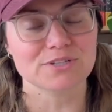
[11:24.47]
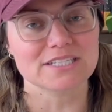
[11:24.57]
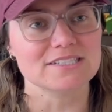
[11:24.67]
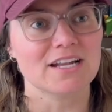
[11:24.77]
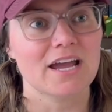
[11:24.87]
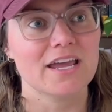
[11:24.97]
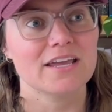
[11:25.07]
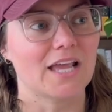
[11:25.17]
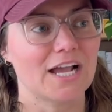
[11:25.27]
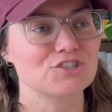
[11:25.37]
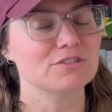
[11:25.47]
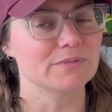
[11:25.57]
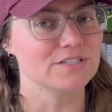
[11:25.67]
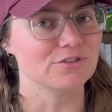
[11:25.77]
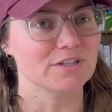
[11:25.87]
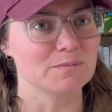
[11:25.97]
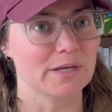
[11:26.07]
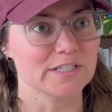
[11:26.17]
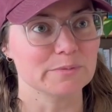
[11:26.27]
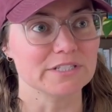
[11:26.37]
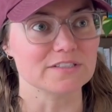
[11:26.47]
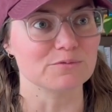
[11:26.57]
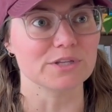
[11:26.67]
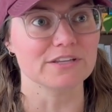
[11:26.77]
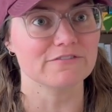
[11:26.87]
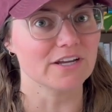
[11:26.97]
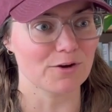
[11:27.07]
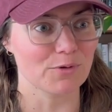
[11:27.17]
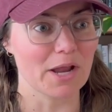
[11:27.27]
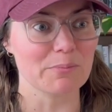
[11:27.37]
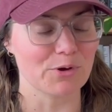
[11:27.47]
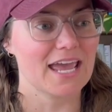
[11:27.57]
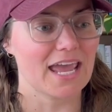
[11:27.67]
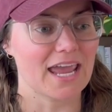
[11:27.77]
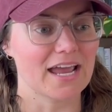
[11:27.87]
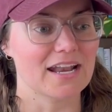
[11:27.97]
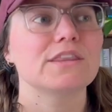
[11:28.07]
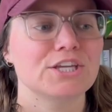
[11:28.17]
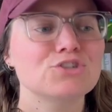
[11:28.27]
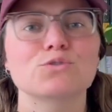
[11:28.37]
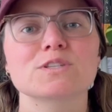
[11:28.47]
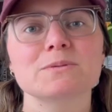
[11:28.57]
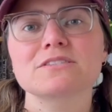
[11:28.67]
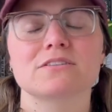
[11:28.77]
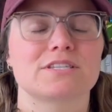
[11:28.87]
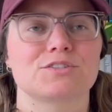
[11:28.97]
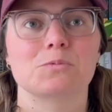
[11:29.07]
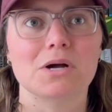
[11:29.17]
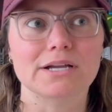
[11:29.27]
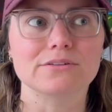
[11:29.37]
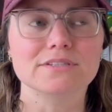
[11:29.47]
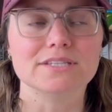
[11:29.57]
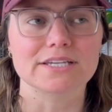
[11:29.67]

Reads and Mr. Reads, my husband, is the one that found Ryan Pote, and the endorsements on this are wild.